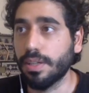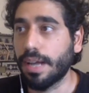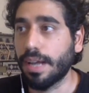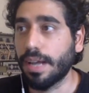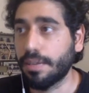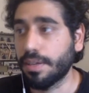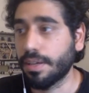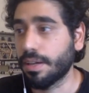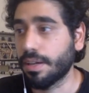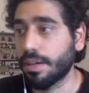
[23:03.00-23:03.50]

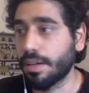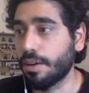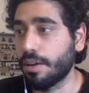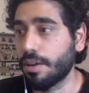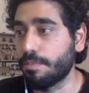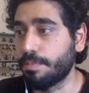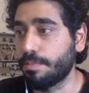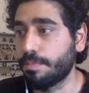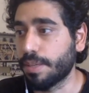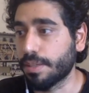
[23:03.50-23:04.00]
I think,
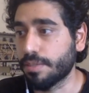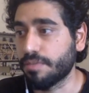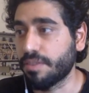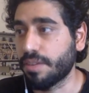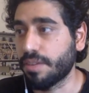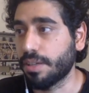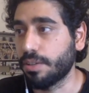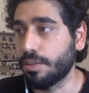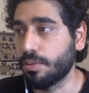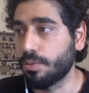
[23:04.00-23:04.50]
our biggest
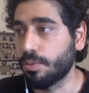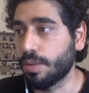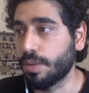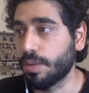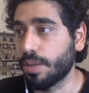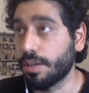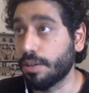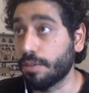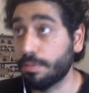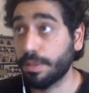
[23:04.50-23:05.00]
value
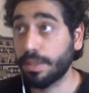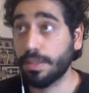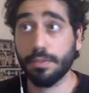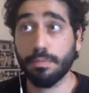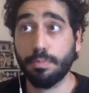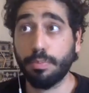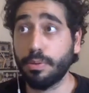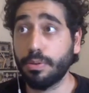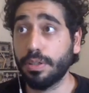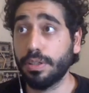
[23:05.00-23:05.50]
and our
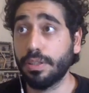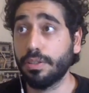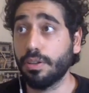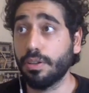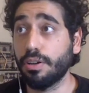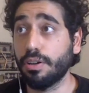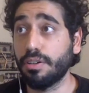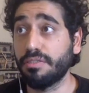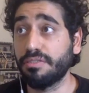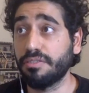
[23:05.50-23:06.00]
biggest point
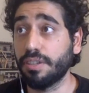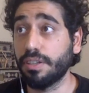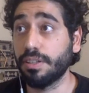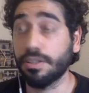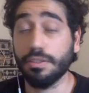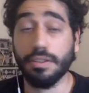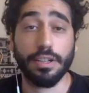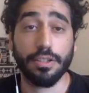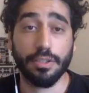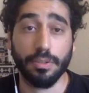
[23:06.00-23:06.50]
of
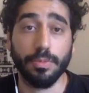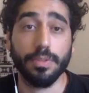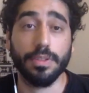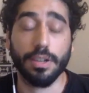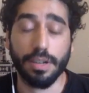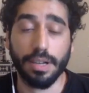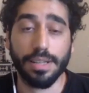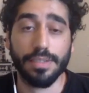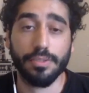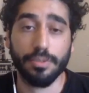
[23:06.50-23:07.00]
interaction with
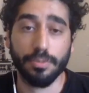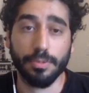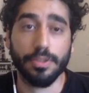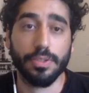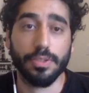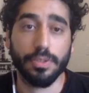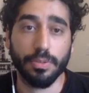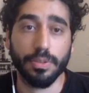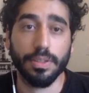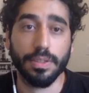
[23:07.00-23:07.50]
our
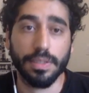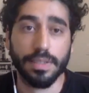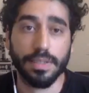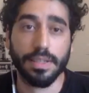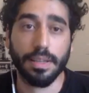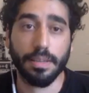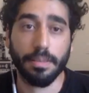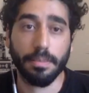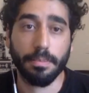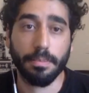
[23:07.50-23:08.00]
customers during this time.